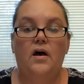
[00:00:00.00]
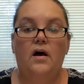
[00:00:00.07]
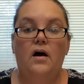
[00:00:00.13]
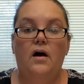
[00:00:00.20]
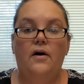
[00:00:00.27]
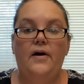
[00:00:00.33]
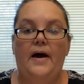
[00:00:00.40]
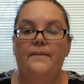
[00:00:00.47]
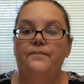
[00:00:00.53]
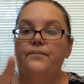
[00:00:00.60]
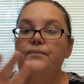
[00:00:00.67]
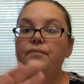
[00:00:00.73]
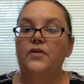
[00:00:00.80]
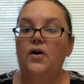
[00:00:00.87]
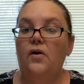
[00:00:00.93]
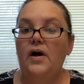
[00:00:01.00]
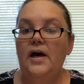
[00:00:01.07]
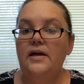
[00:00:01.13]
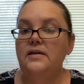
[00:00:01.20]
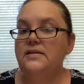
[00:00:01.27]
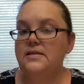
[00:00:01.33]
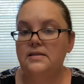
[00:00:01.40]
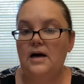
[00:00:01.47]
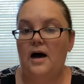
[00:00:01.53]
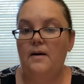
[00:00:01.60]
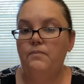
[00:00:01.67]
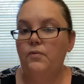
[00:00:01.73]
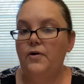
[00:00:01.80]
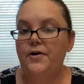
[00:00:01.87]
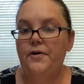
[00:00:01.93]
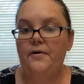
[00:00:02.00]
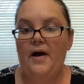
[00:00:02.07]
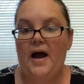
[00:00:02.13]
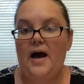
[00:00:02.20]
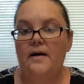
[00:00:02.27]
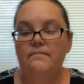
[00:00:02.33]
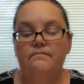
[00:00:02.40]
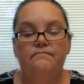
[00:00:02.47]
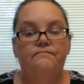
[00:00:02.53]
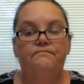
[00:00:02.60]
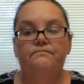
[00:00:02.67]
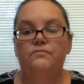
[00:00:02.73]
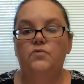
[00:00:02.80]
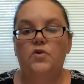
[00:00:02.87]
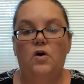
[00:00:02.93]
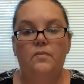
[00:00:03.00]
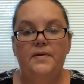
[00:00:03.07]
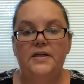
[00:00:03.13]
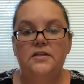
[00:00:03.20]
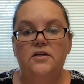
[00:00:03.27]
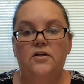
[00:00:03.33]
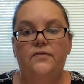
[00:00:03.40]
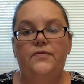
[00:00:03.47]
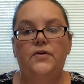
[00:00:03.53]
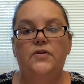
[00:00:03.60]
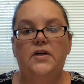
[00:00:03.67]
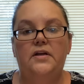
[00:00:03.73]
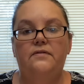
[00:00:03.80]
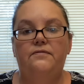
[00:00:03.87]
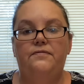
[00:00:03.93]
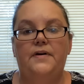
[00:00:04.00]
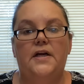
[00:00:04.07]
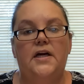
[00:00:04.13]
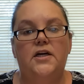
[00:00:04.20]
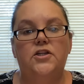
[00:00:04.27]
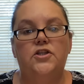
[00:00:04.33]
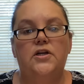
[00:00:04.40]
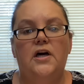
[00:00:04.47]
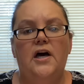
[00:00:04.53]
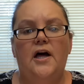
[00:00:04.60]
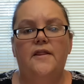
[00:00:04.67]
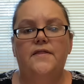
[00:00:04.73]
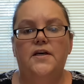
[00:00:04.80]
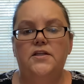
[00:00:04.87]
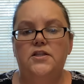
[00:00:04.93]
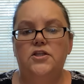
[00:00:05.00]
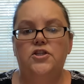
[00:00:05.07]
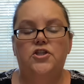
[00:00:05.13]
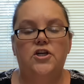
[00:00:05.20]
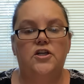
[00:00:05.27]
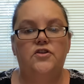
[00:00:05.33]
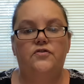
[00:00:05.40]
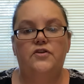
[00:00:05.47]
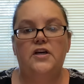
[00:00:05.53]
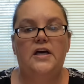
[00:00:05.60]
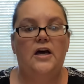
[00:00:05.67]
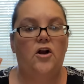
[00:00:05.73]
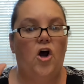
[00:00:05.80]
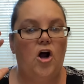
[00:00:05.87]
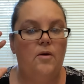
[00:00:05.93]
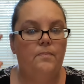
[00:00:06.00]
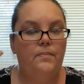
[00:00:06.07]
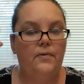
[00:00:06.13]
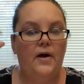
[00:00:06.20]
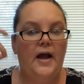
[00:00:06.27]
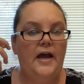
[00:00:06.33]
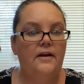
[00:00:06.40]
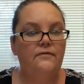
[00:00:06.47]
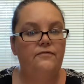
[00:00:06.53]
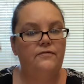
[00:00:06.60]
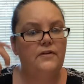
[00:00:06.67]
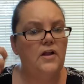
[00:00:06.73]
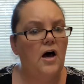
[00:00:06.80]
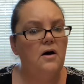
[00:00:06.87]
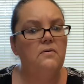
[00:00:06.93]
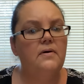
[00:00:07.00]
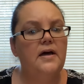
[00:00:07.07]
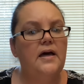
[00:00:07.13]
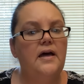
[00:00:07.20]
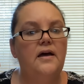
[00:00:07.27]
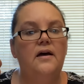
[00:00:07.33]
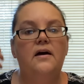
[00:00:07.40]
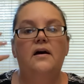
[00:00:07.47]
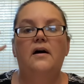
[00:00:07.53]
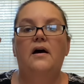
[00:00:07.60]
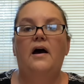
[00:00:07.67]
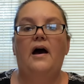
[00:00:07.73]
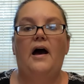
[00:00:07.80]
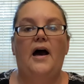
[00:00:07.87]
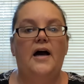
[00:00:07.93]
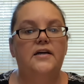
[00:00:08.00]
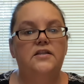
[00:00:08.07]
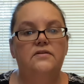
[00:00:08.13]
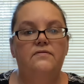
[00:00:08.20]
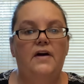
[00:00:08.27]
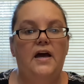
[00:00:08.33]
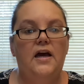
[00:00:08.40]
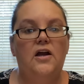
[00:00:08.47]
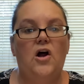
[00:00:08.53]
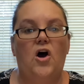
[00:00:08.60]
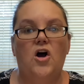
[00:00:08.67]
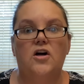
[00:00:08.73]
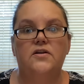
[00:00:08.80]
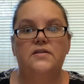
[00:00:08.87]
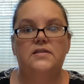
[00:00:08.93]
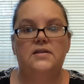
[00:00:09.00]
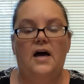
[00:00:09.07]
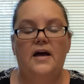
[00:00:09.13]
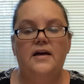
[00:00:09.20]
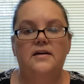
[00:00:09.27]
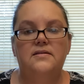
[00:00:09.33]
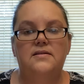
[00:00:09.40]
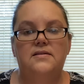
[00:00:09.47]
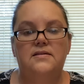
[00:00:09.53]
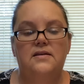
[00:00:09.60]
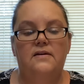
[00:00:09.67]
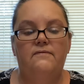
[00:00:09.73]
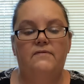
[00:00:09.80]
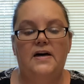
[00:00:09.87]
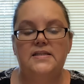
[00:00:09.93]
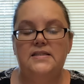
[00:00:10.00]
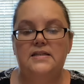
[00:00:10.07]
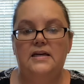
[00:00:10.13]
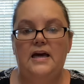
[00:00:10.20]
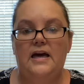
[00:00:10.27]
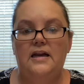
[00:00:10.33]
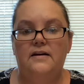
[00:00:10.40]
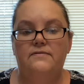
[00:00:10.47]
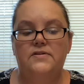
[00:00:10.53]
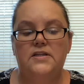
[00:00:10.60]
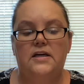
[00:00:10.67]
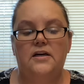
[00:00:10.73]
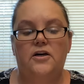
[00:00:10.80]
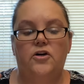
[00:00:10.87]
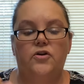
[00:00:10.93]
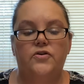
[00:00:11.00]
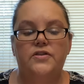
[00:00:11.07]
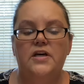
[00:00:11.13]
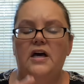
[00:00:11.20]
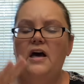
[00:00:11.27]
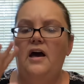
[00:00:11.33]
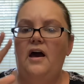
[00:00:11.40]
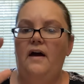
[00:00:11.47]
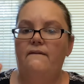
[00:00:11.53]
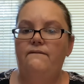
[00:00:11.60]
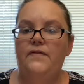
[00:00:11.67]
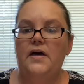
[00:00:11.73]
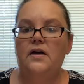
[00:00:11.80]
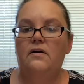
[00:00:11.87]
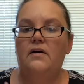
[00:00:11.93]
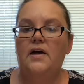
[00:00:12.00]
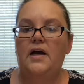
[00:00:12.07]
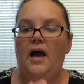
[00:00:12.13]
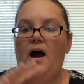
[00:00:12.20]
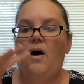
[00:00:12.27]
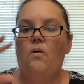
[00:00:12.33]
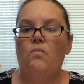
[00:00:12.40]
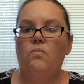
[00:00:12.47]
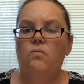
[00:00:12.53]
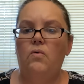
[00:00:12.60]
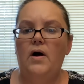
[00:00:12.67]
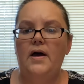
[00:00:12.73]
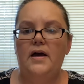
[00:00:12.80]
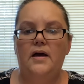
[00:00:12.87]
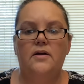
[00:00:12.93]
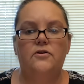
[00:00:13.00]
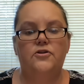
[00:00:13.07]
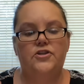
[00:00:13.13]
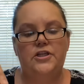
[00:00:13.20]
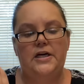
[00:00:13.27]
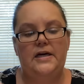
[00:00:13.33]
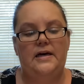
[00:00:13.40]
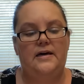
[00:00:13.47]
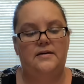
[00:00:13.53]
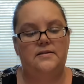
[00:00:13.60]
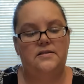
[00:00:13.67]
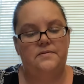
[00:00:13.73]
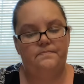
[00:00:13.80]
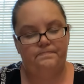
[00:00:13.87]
Okay, go ahead and stop where you're at. No big deal if you didn't finish. This is just to get our brain flowing, activate our science investigative skills, and figuring out what energy is.